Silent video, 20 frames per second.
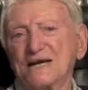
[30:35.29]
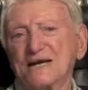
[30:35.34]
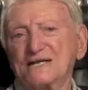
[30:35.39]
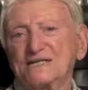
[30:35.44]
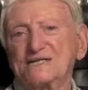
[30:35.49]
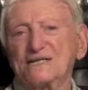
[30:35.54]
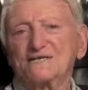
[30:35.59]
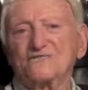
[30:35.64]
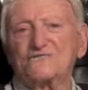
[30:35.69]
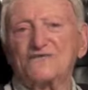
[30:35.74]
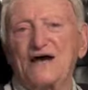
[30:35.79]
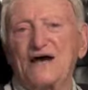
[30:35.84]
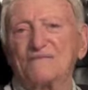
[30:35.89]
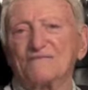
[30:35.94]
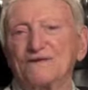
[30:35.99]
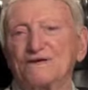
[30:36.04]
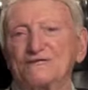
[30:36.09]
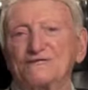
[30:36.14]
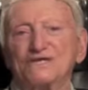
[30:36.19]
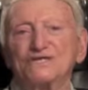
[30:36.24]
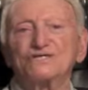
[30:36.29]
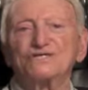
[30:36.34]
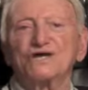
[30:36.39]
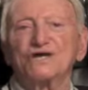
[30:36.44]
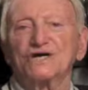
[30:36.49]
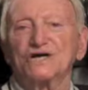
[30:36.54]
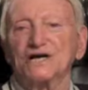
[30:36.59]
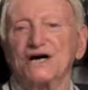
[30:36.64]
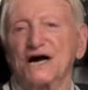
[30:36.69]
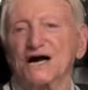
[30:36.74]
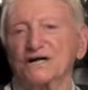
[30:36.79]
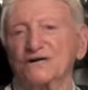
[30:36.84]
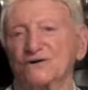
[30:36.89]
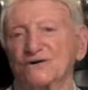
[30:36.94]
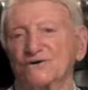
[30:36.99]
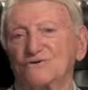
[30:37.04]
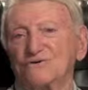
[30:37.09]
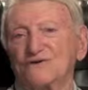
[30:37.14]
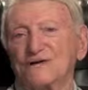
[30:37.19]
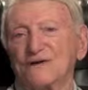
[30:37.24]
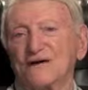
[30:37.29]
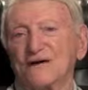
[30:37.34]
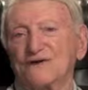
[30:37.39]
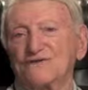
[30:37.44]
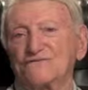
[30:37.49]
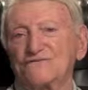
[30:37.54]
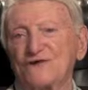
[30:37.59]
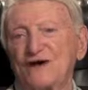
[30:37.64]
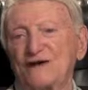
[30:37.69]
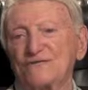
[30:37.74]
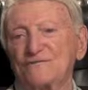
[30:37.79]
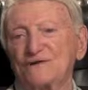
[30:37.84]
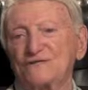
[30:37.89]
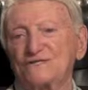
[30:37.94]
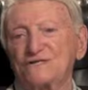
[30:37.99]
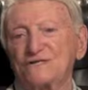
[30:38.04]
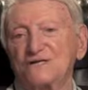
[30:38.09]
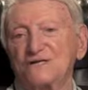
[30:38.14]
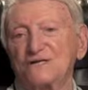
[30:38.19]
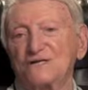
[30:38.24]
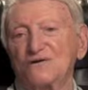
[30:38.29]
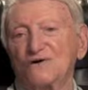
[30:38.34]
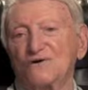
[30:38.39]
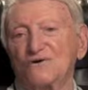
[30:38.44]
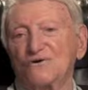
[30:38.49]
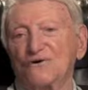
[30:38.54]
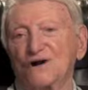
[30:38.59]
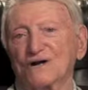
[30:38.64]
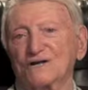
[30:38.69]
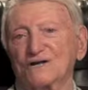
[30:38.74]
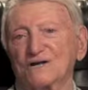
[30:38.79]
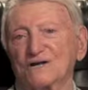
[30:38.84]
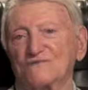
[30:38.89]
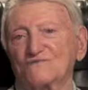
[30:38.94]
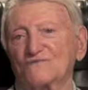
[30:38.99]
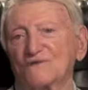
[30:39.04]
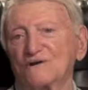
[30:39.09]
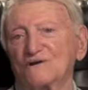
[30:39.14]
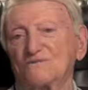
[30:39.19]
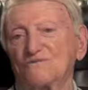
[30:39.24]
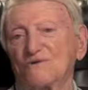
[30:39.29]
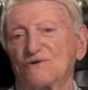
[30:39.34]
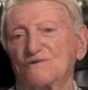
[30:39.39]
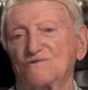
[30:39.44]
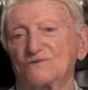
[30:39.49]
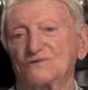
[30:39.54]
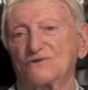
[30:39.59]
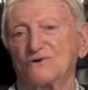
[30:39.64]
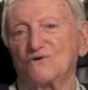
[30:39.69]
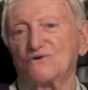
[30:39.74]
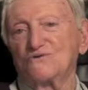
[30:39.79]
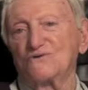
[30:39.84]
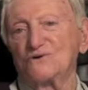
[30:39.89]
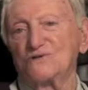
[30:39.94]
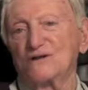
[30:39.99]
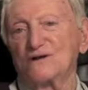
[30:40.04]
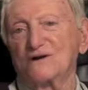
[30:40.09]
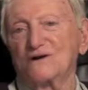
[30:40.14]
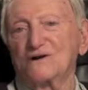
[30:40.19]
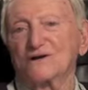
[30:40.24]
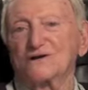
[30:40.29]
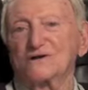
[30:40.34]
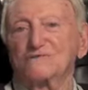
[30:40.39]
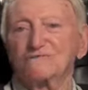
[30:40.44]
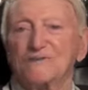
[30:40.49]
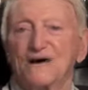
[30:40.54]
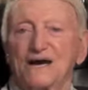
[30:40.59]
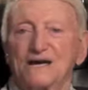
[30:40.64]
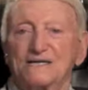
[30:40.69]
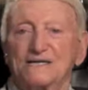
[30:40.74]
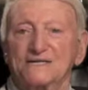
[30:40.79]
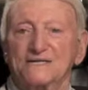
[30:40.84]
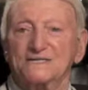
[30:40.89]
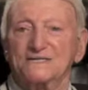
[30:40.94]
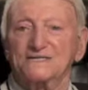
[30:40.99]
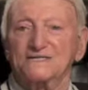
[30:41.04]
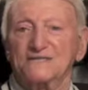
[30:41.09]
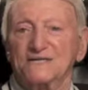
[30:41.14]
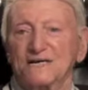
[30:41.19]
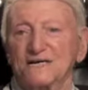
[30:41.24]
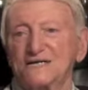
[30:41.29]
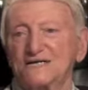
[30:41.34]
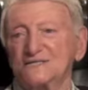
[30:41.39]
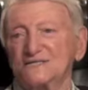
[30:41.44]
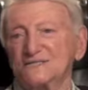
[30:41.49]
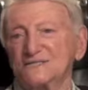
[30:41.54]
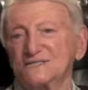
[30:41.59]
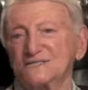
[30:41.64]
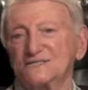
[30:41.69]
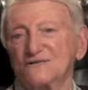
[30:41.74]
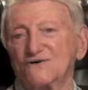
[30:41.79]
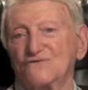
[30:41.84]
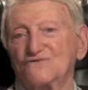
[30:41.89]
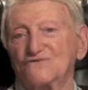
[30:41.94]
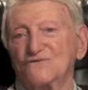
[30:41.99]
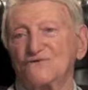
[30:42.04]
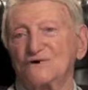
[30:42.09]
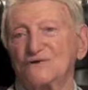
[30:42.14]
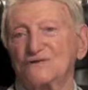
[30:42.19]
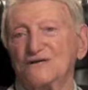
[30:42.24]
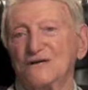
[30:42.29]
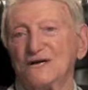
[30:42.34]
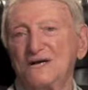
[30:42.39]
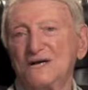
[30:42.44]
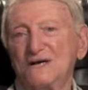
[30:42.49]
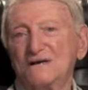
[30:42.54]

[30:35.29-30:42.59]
They had families in Chicago and they had families in New York, and if, when the war was over, they're going to come back to the States and so forth.